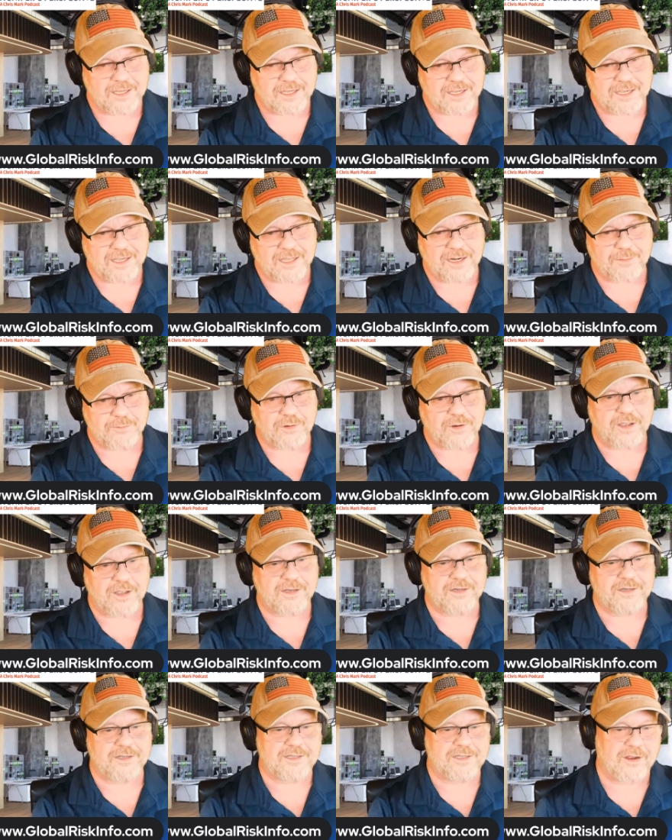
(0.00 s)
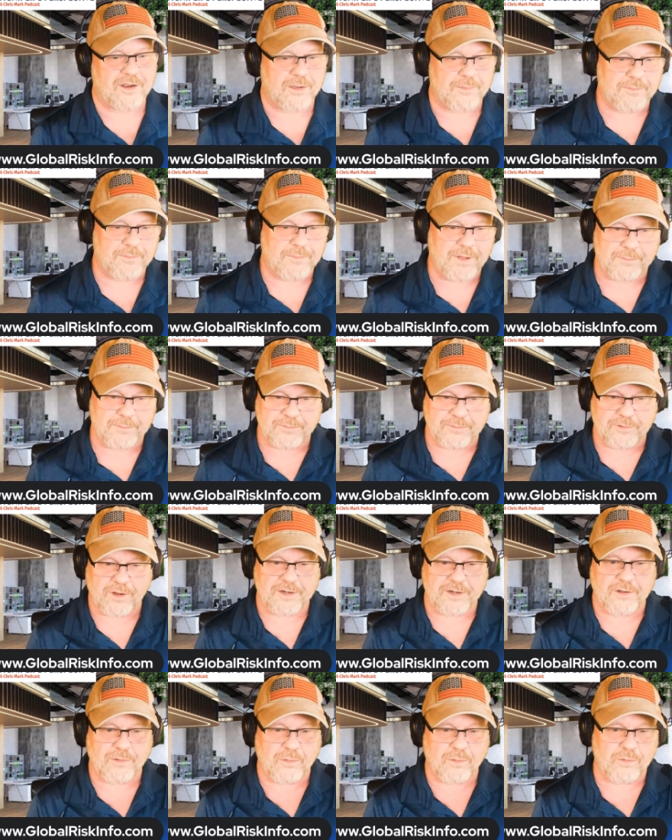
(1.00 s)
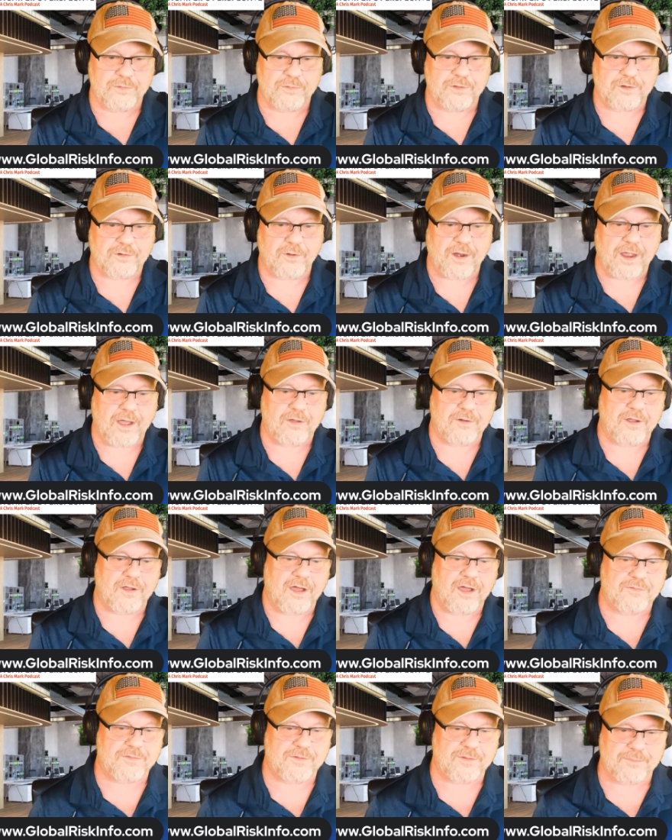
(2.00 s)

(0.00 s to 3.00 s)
and I'm trying to, you know, I'm, I'm trying to hold the crowd off.